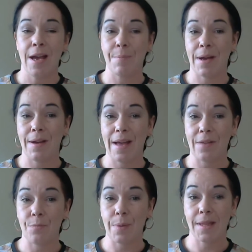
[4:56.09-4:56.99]
about
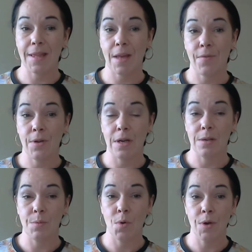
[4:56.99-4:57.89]
7:30 in
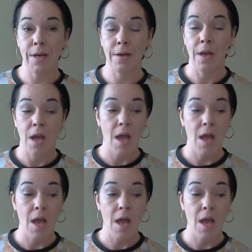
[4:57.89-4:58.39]
the morning,